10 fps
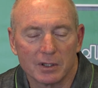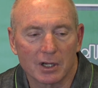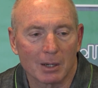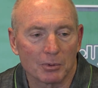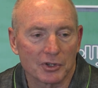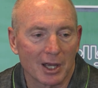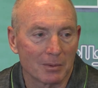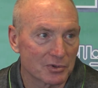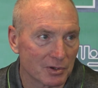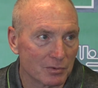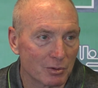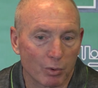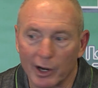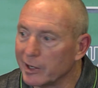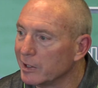a couple times to, to
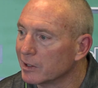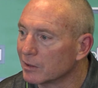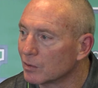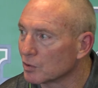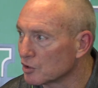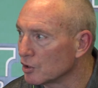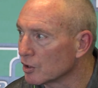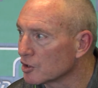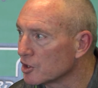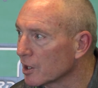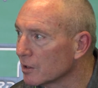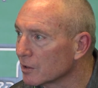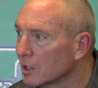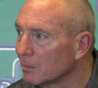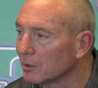Brady and, of course, to Yurachek
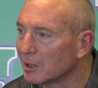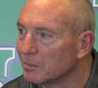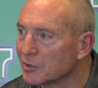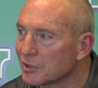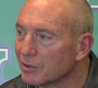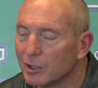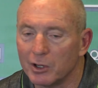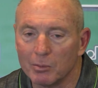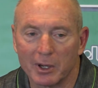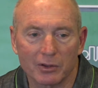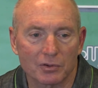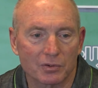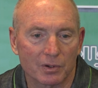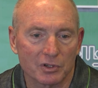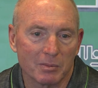on a couple of them. So he'll, he'll make those
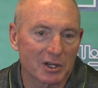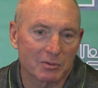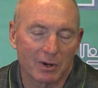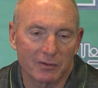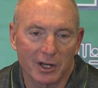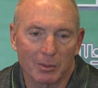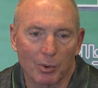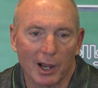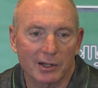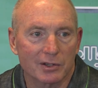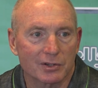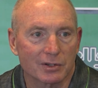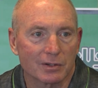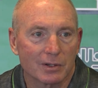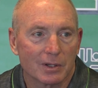throws. He makes them every day in practice,
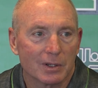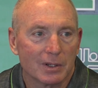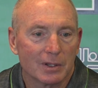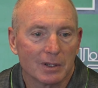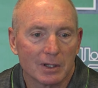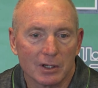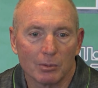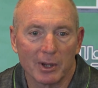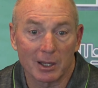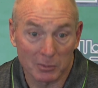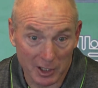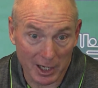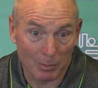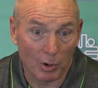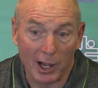and, and he'll make them
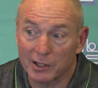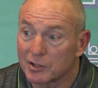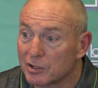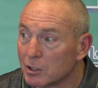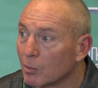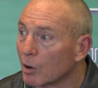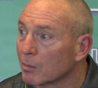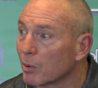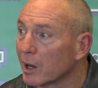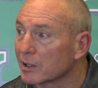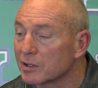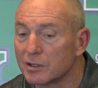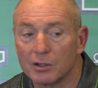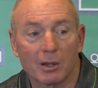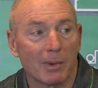today in practice and tomorrow in practice,
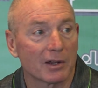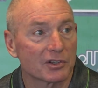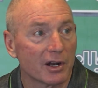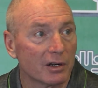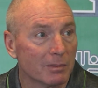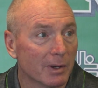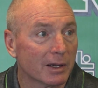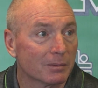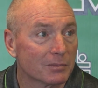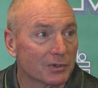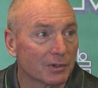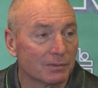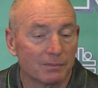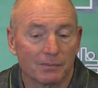and he'll come out Saturday and make them. So,